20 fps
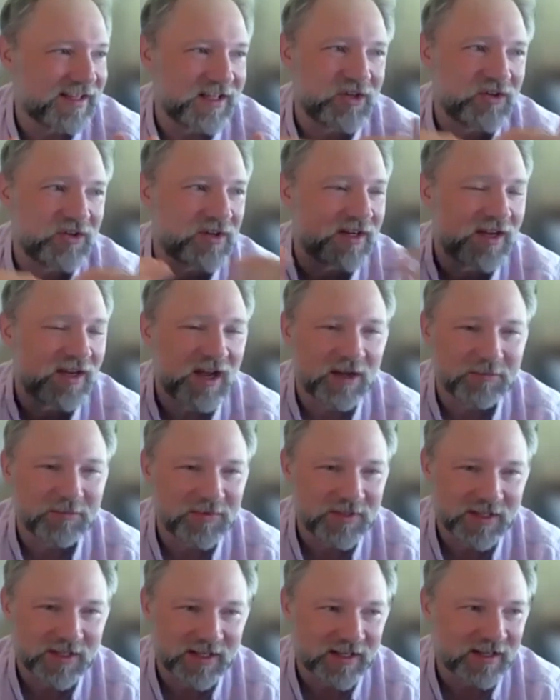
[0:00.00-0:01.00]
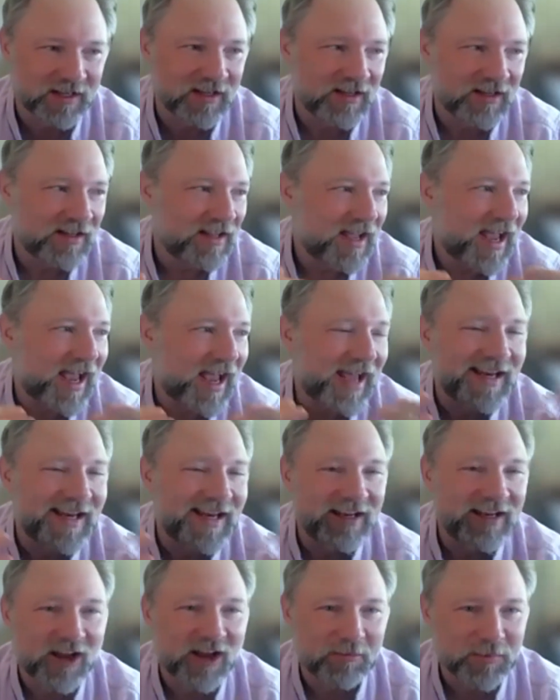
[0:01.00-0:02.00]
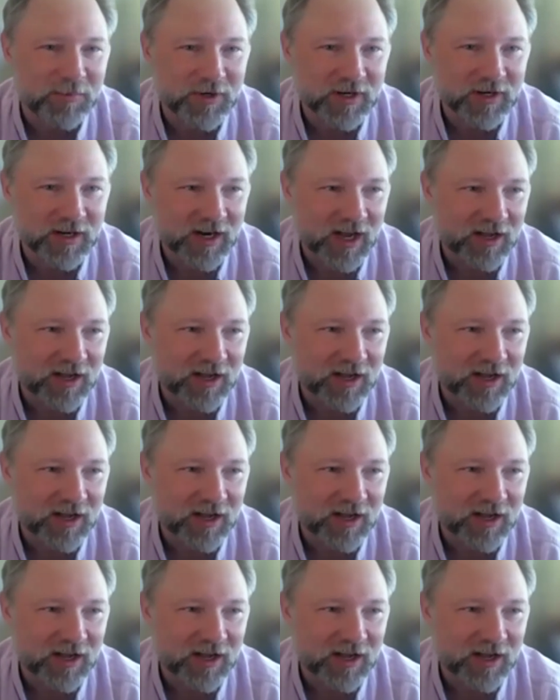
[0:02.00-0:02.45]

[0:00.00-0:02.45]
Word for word: that you could come to any number